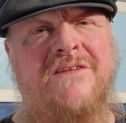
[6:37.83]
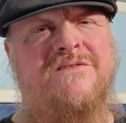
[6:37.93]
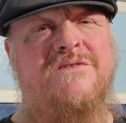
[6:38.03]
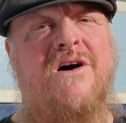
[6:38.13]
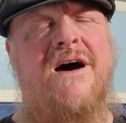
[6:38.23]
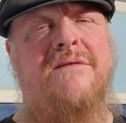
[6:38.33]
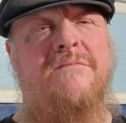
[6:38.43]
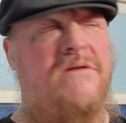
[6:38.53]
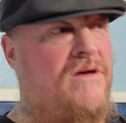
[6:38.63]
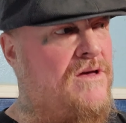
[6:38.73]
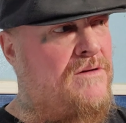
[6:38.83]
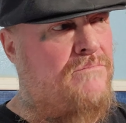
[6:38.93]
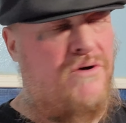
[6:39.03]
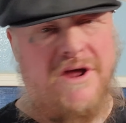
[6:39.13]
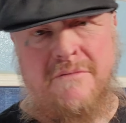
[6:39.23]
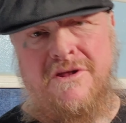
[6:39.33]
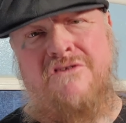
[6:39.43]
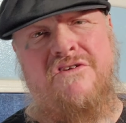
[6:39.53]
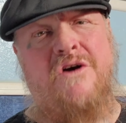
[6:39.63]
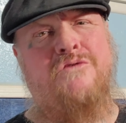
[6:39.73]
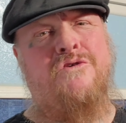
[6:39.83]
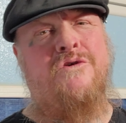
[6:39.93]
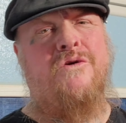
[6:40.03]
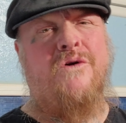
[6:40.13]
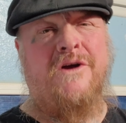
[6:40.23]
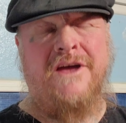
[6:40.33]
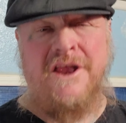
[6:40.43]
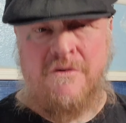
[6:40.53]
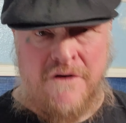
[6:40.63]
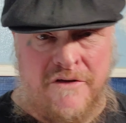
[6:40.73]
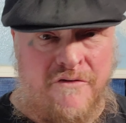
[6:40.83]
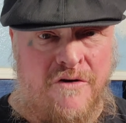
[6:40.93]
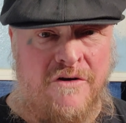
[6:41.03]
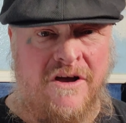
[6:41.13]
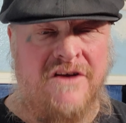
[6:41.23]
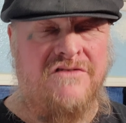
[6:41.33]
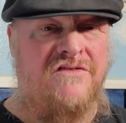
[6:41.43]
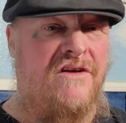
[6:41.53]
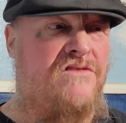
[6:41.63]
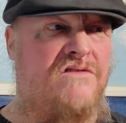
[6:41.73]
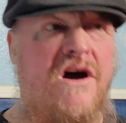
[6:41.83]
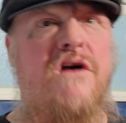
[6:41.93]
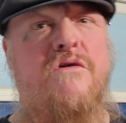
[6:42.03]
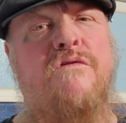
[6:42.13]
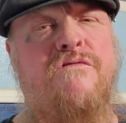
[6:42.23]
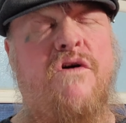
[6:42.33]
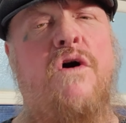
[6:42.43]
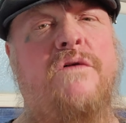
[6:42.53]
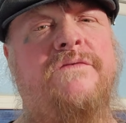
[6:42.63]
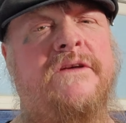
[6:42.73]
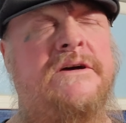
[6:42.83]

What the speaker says: That's not putting him in a shelter or getting rid of her, because it's not her fault.